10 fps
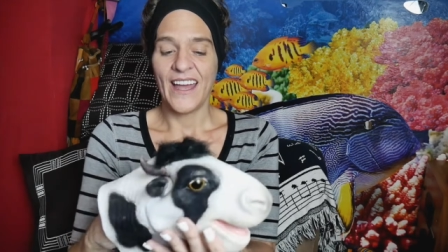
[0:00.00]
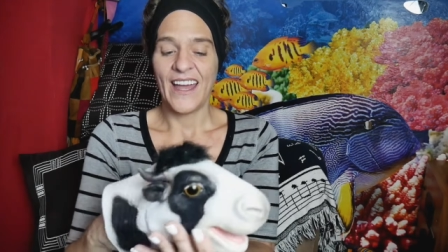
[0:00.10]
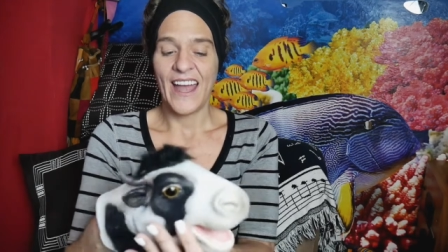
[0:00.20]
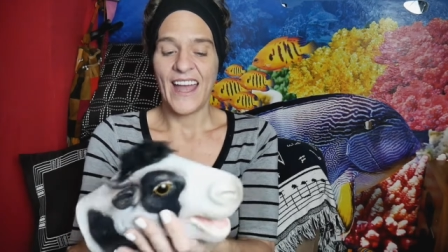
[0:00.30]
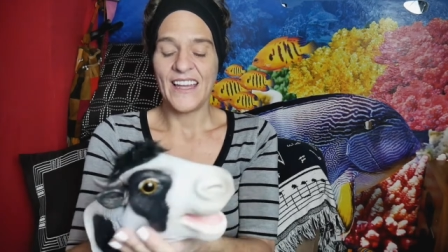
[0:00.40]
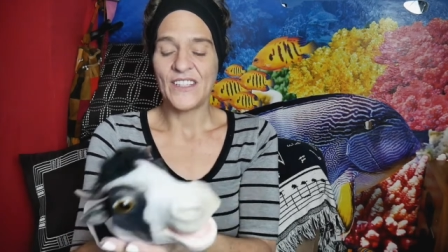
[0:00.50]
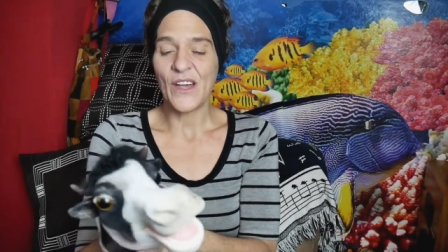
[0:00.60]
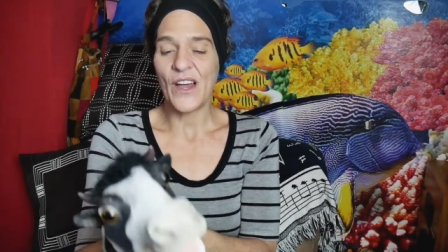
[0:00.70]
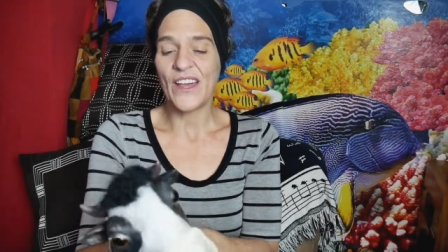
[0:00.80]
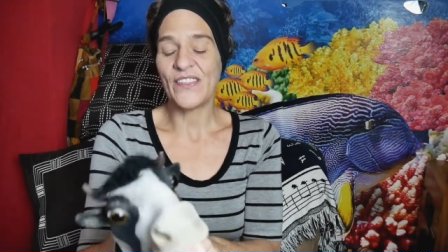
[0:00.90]
And
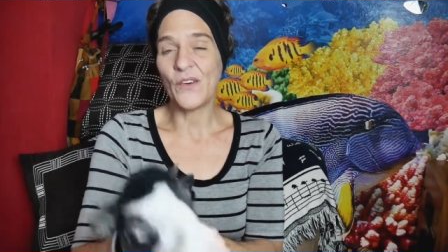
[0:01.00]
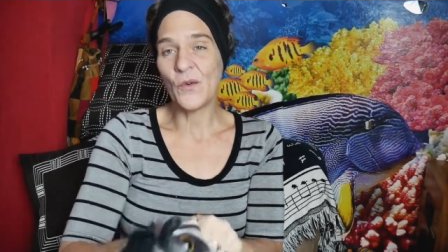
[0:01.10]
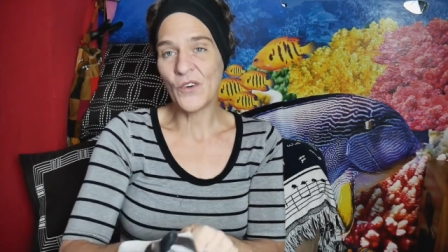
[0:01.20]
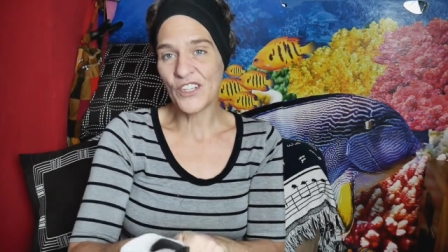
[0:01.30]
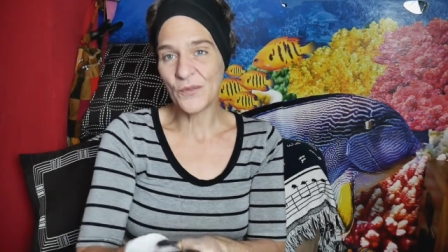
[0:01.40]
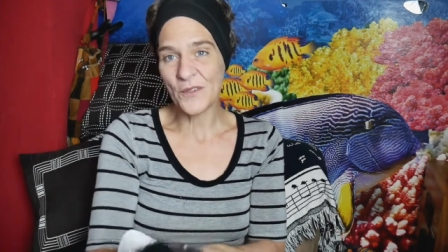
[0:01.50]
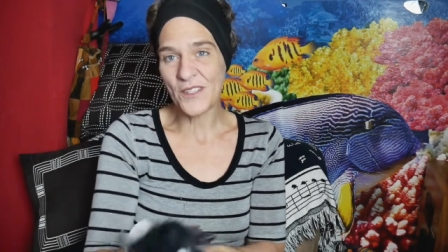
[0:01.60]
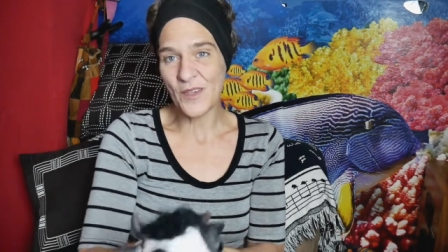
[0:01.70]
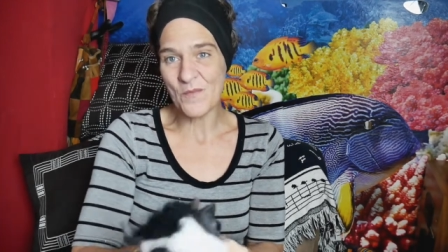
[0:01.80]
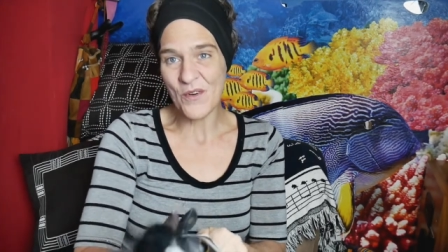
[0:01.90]
the horse
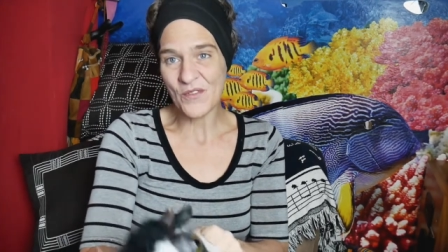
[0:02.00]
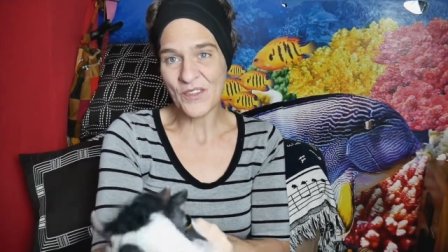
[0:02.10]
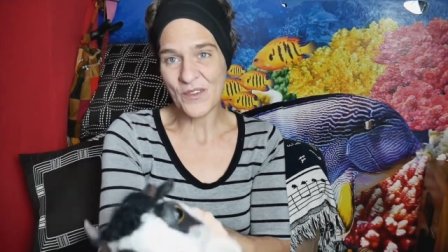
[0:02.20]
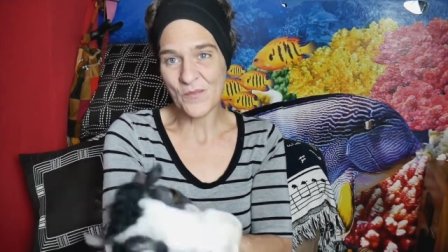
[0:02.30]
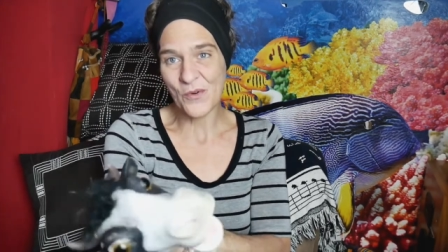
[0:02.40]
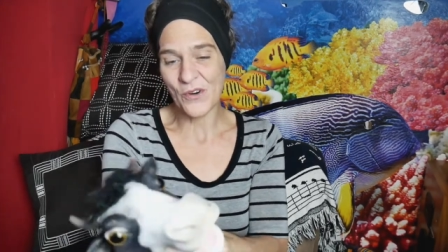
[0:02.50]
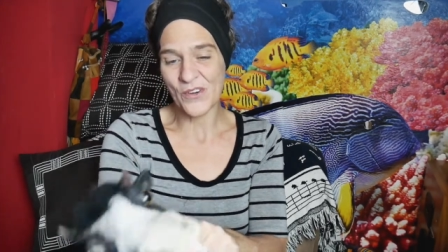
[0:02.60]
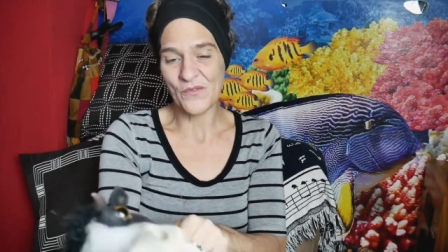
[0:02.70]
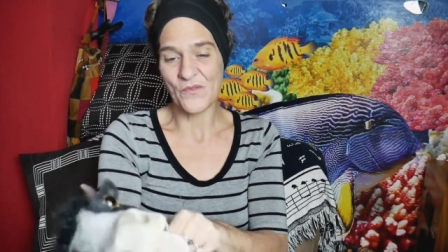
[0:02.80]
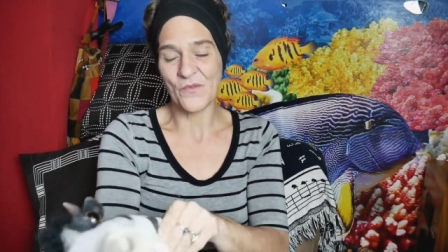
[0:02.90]
was the most
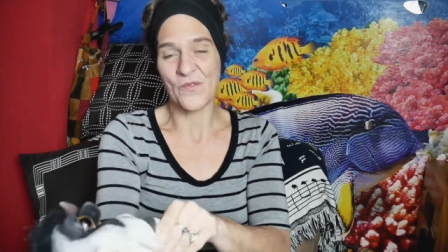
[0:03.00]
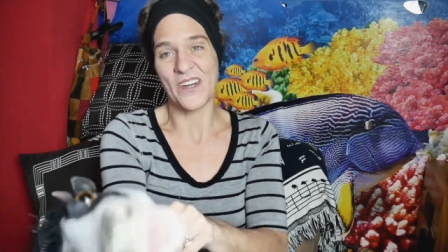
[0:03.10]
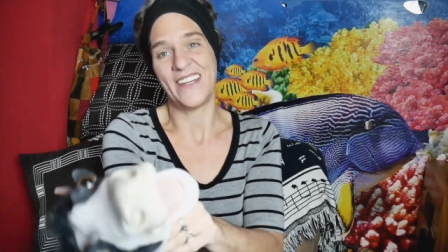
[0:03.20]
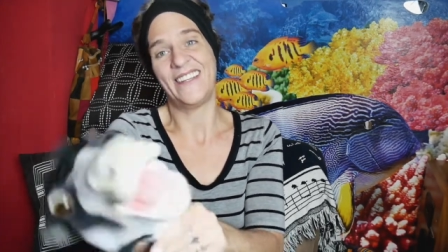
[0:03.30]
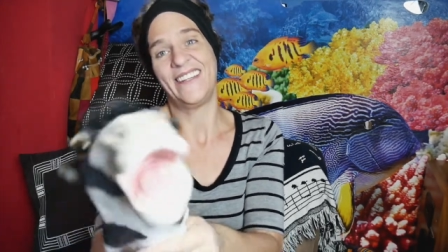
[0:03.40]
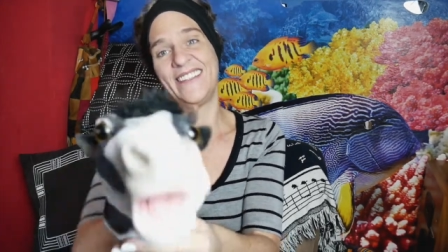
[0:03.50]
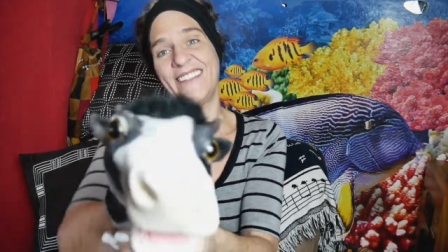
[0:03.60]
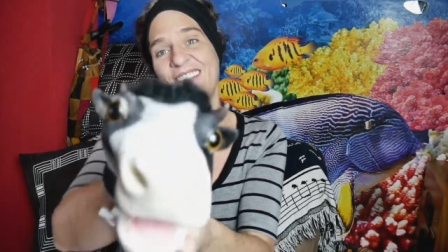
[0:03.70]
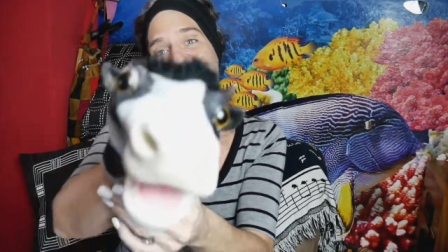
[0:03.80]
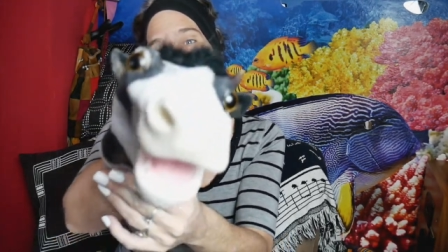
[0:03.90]
important one.
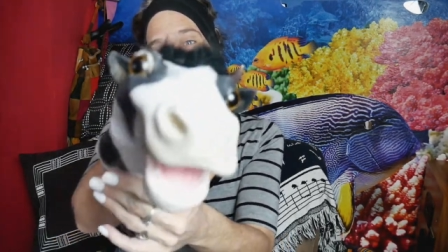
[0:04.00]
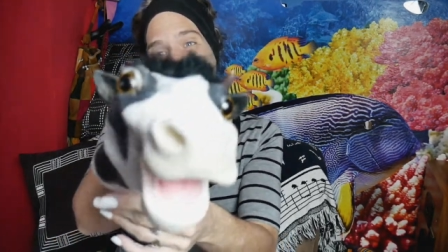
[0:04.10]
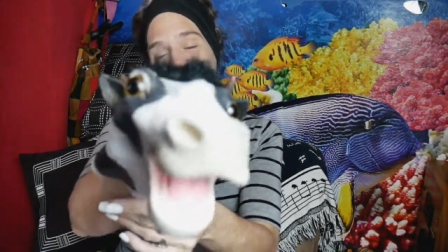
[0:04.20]
So I